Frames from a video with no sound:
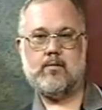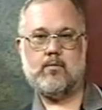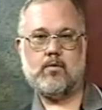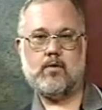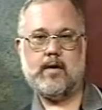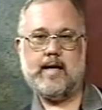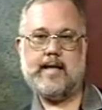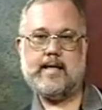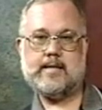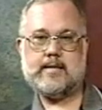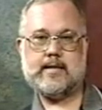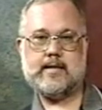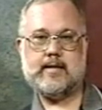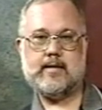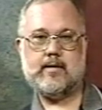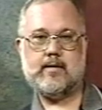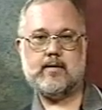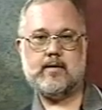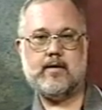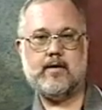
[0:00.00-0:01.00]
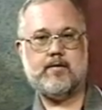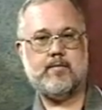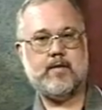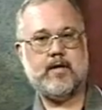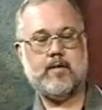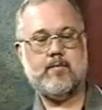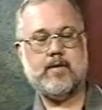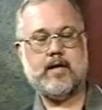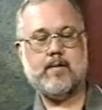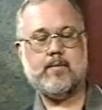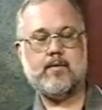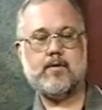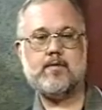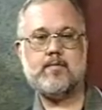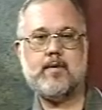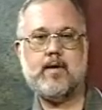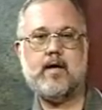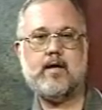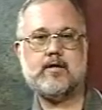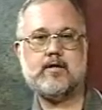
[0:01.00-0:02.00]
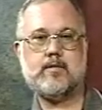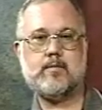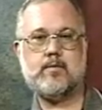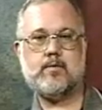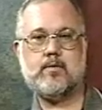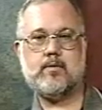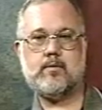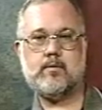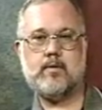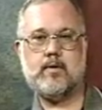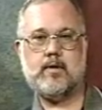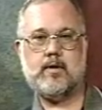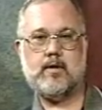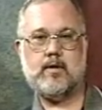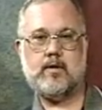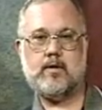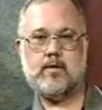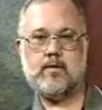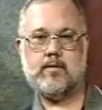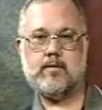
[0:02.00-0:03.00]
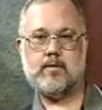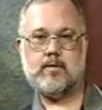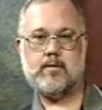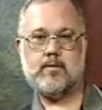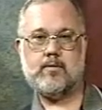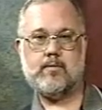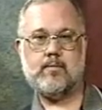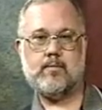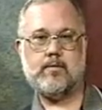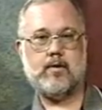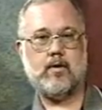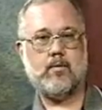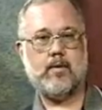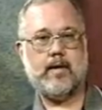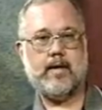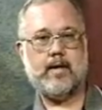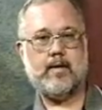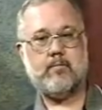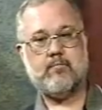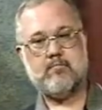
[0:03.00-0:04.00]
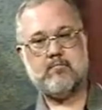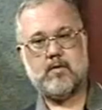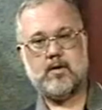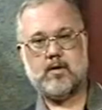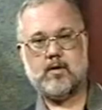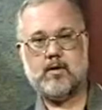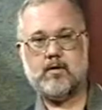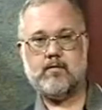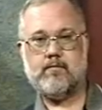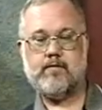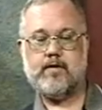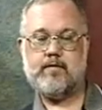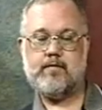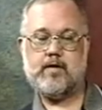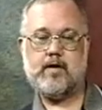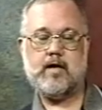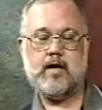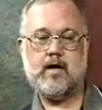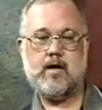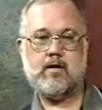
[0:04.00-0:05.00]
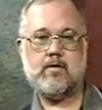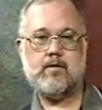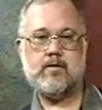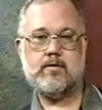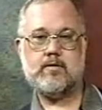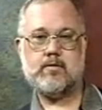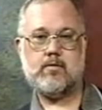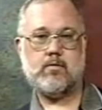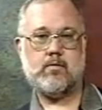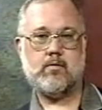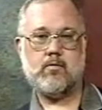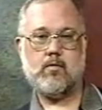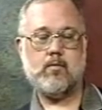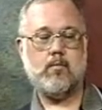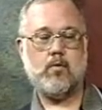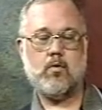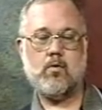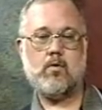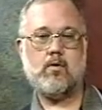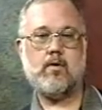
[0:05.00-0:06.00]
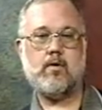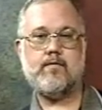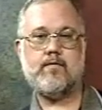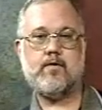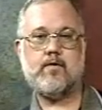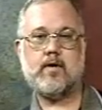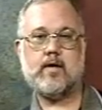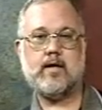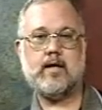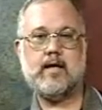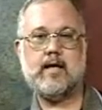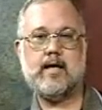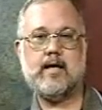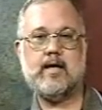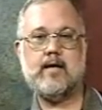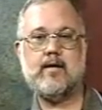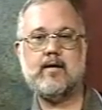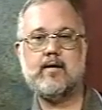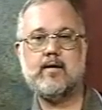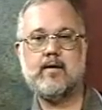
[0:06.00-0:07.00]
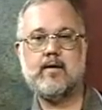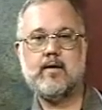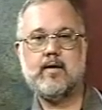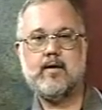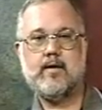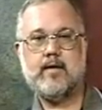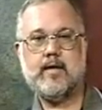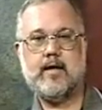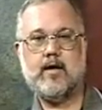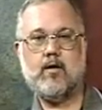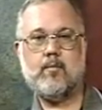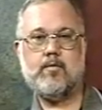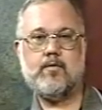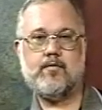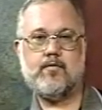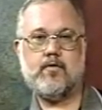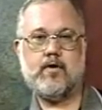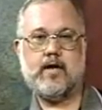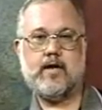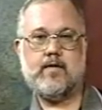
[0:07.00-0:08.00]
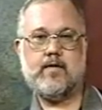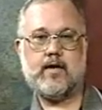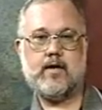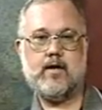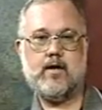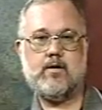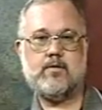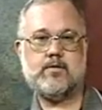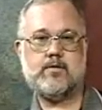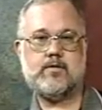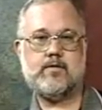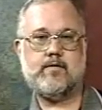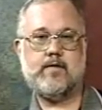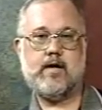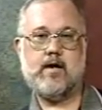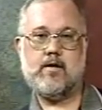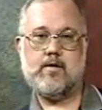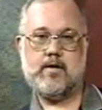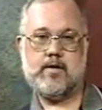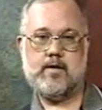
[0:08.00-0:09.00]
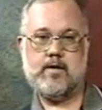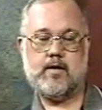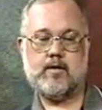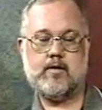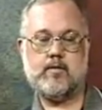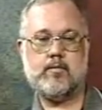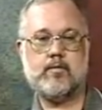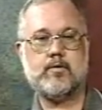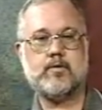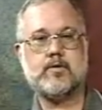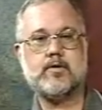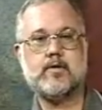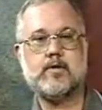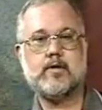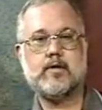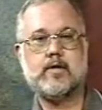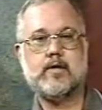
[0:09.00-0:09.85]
we're asking as many people as possible to donate $50 or more if you're inclined to help defray the costs of our deductibles.